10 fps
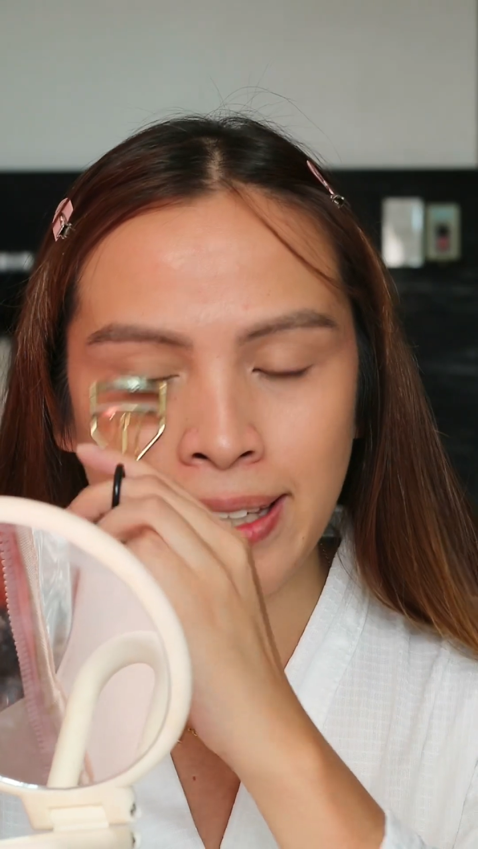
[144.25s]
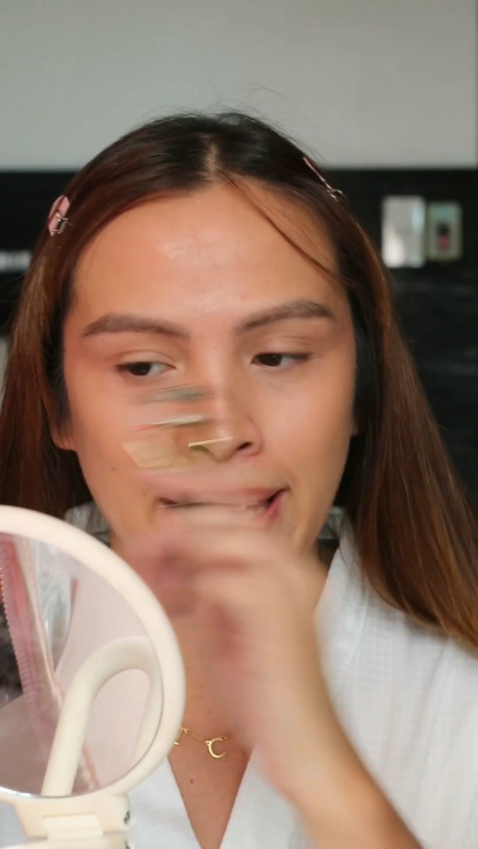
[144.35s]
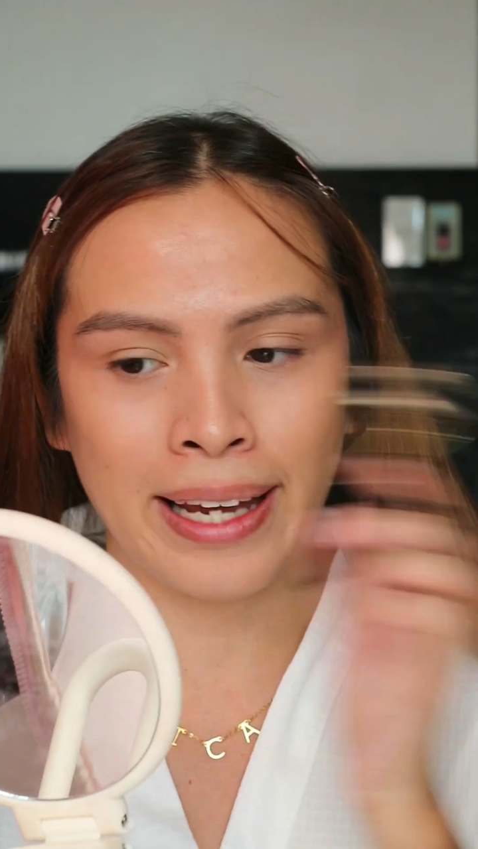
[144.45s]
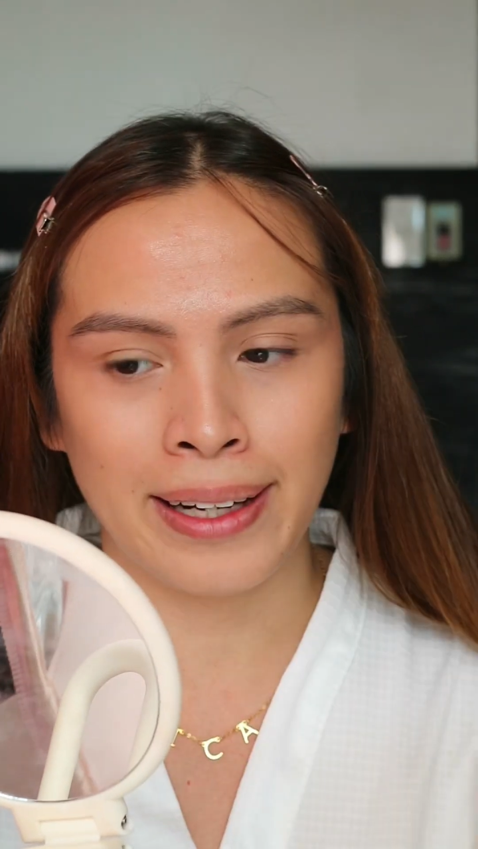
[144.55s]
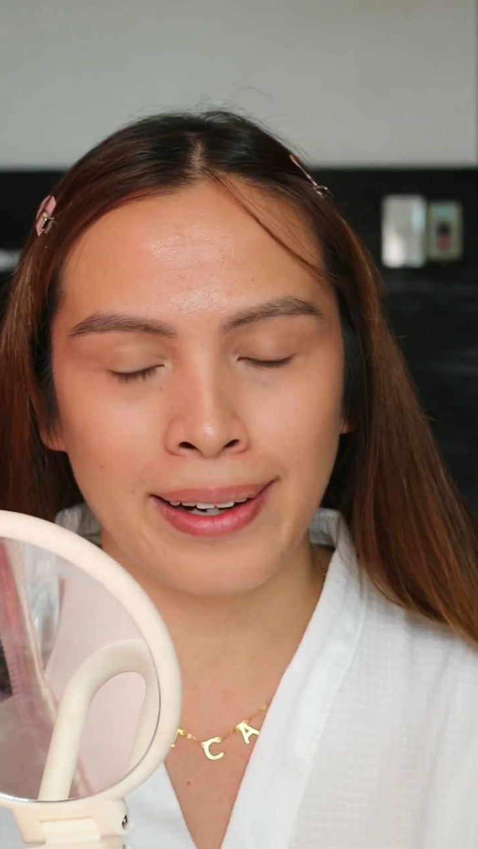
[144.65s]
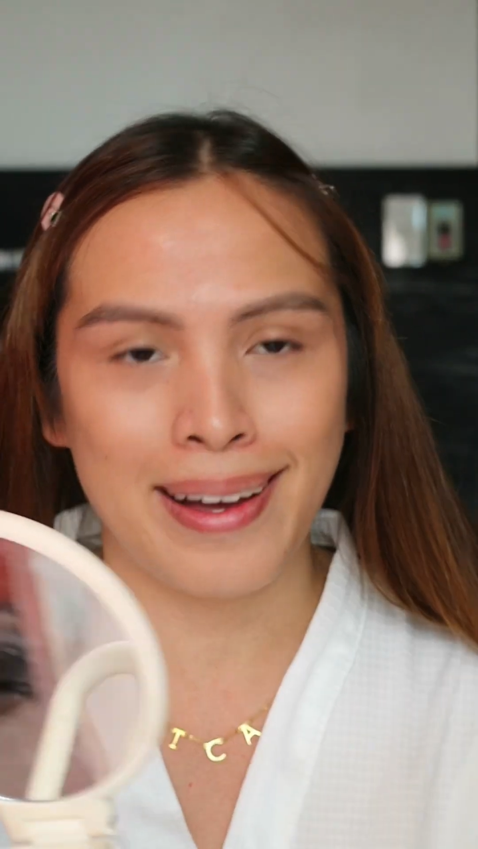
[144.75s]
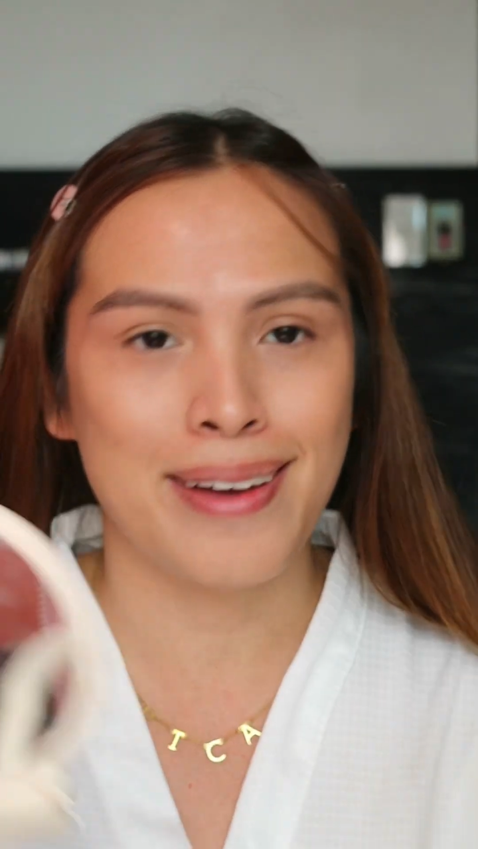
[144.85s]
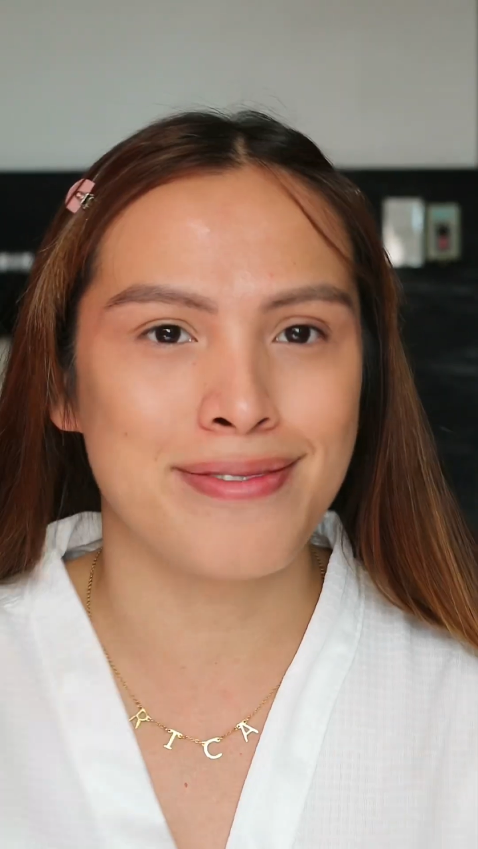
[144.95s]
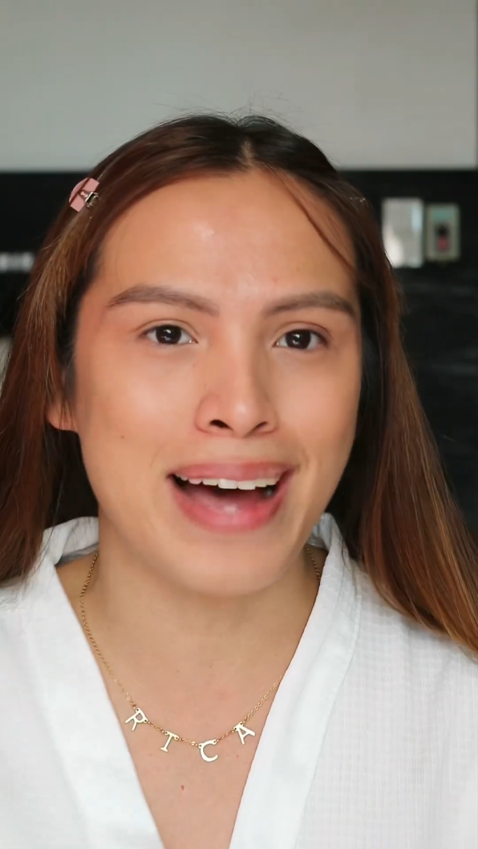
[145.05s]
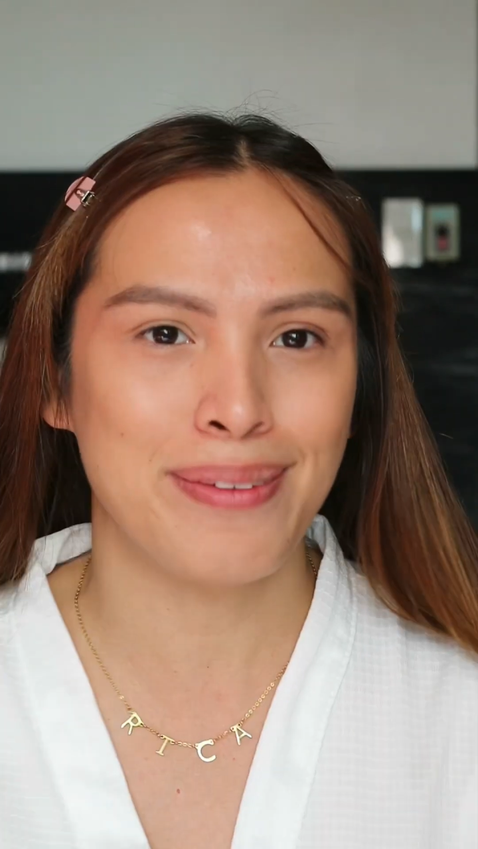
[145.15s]
think
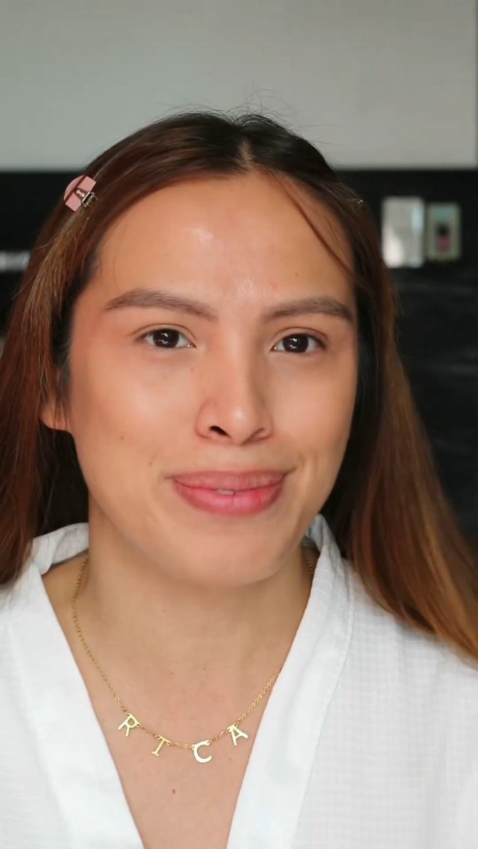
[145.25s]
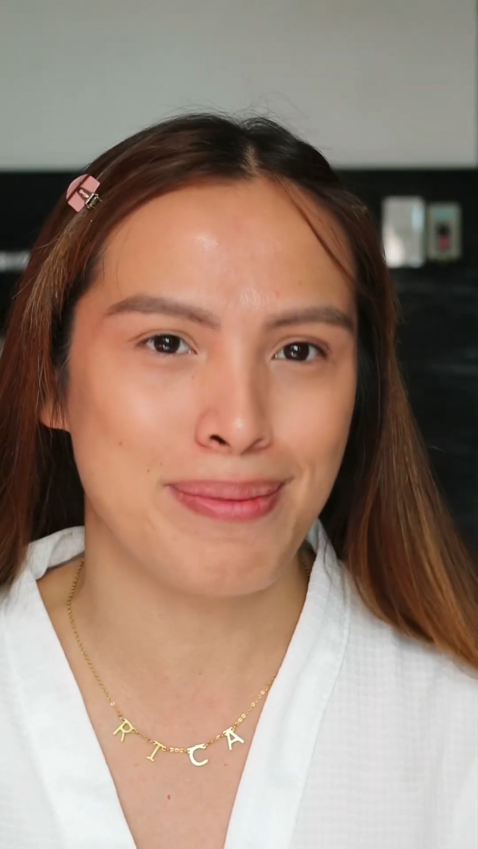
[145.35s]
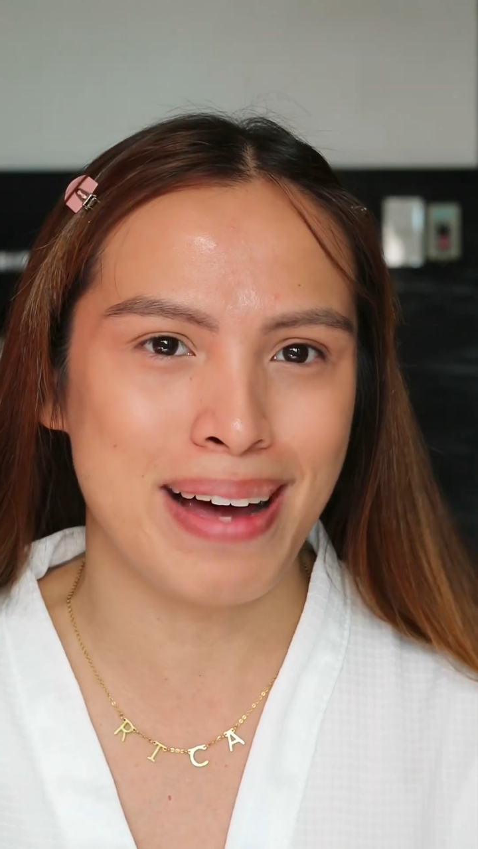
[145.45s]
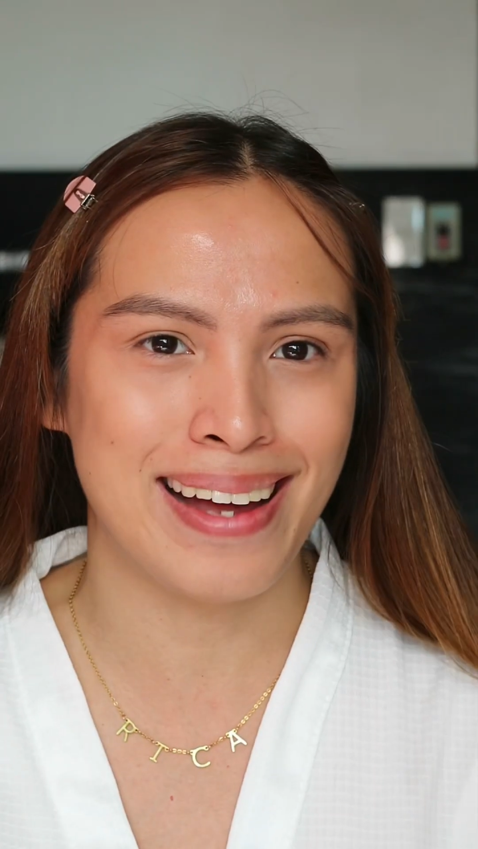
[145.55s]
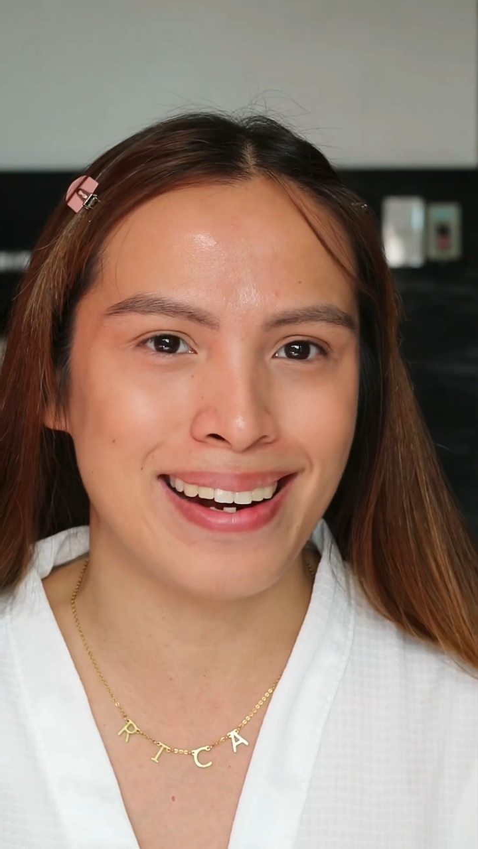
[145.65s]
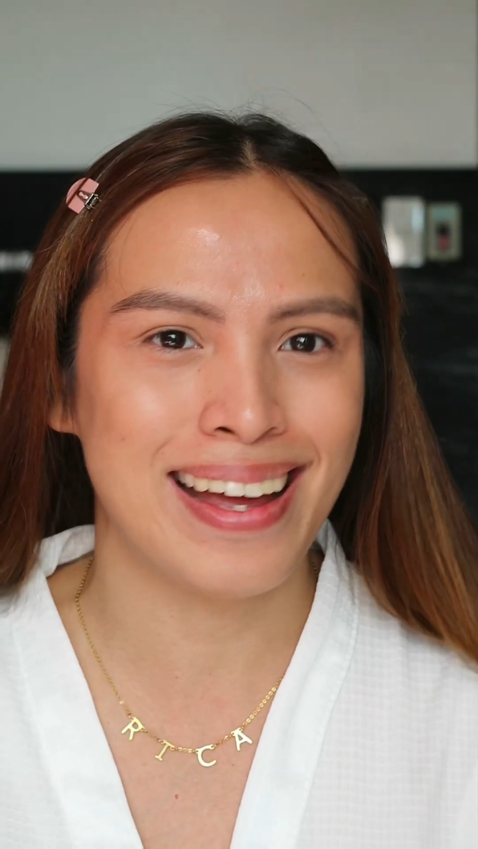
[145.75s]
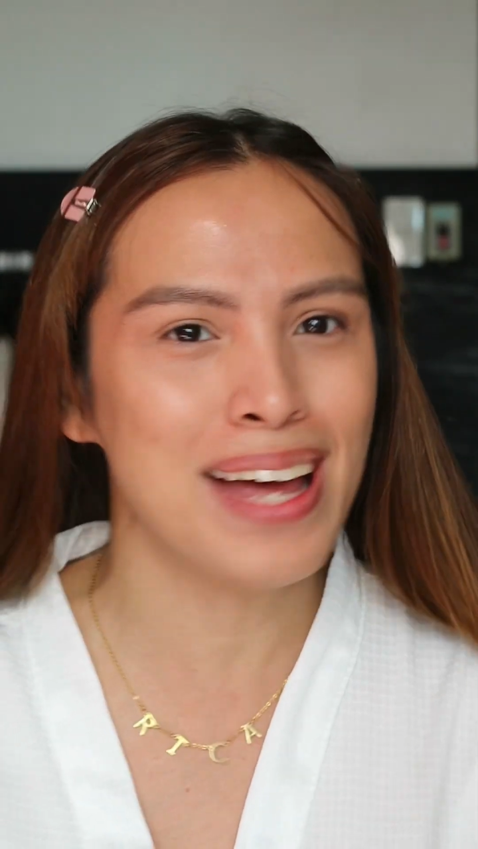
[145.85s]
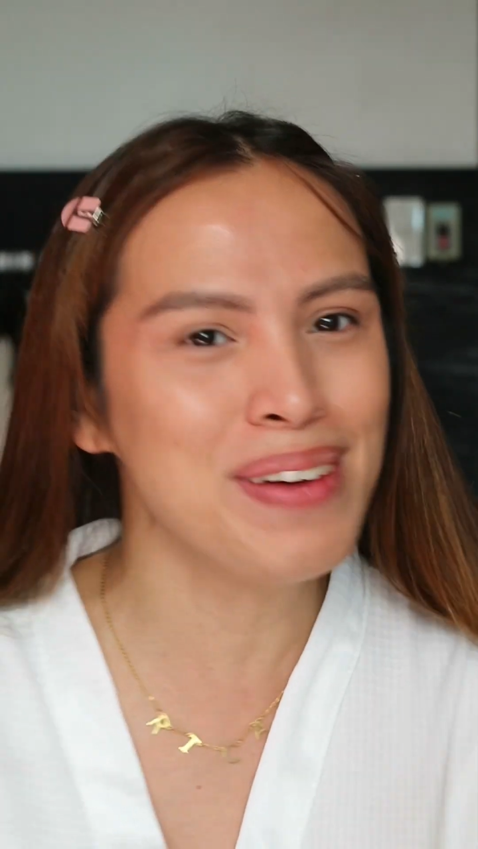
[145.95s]
vibe naman.